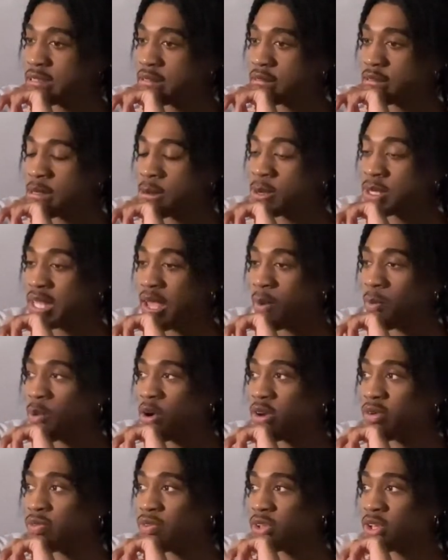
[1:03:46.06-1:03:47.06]
it was that
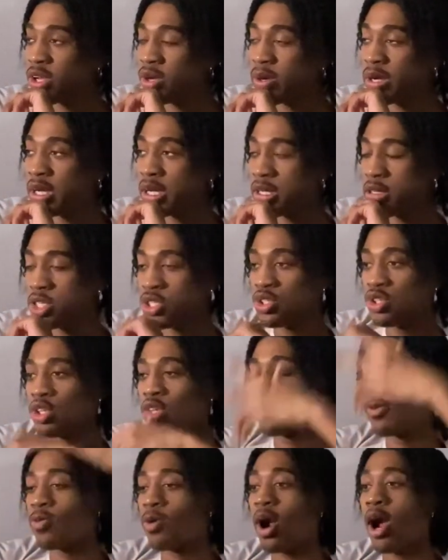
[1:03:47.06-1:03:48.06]
one film,
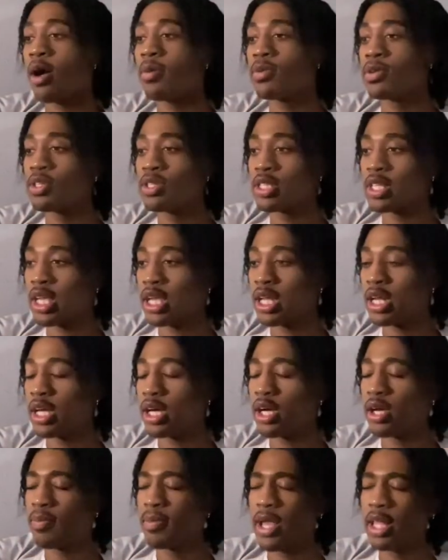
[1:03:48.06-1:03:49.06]
Julia Roberts and
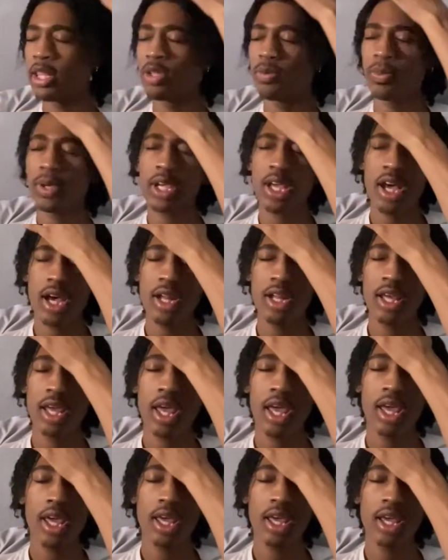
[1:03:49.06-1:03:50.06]
Matthew
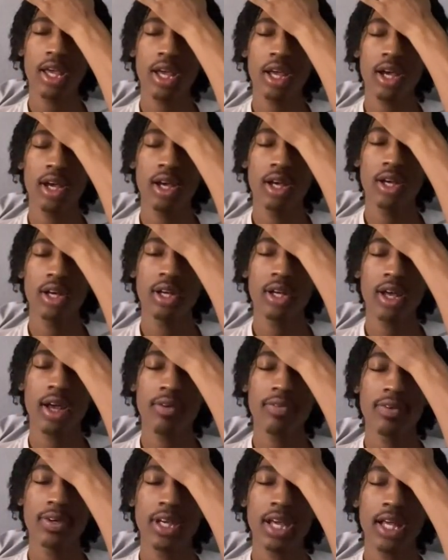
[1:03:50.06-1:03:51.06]
McConaughey. I
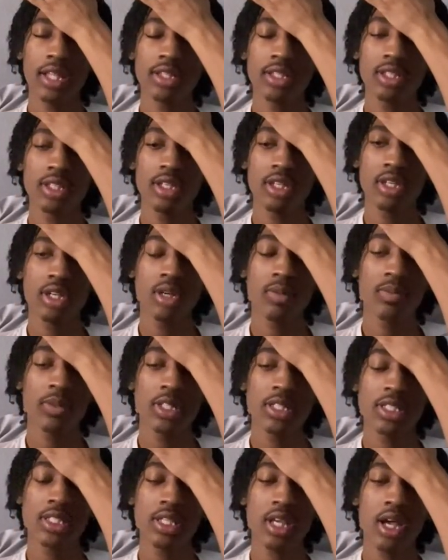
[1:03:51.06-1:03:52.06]
forgot the
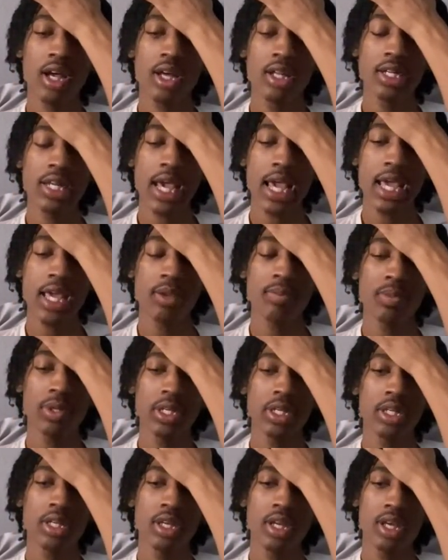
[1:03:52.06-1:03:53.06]
son name,
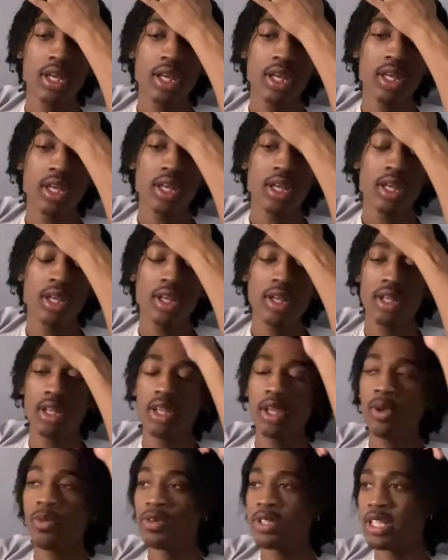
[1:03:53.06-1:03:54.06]
but
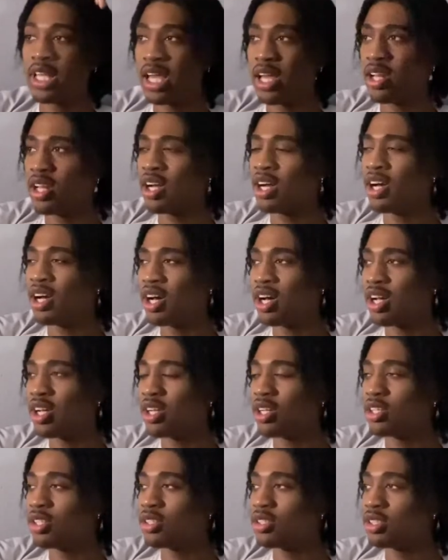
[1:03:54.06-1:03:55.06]
it was that,
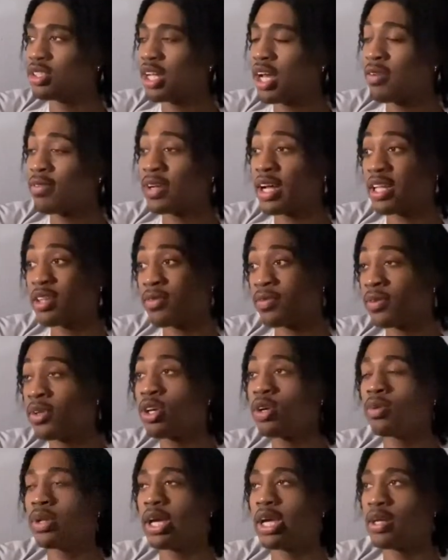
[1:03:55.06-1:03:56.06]
I forgot the
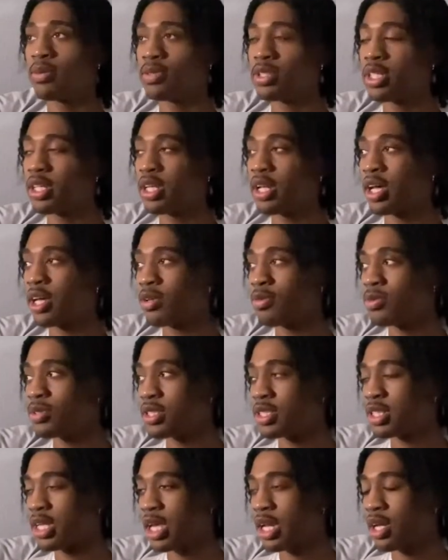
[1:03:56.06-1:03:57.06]
film name, shit. It
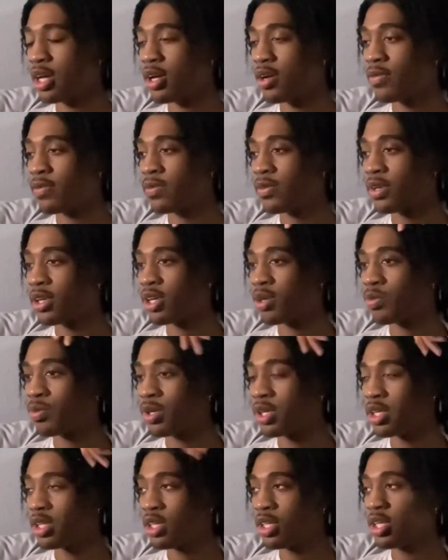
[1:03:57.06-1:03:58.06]
was that film
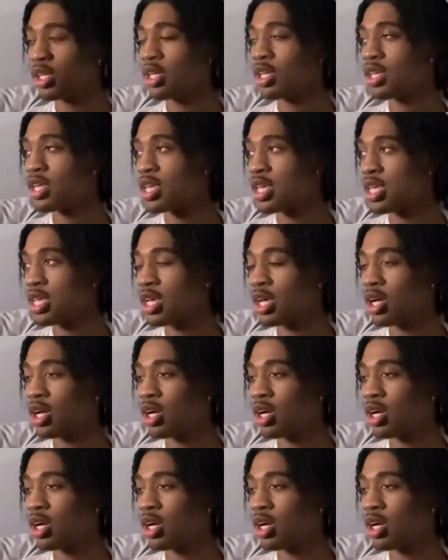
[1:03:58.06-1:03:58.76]
where he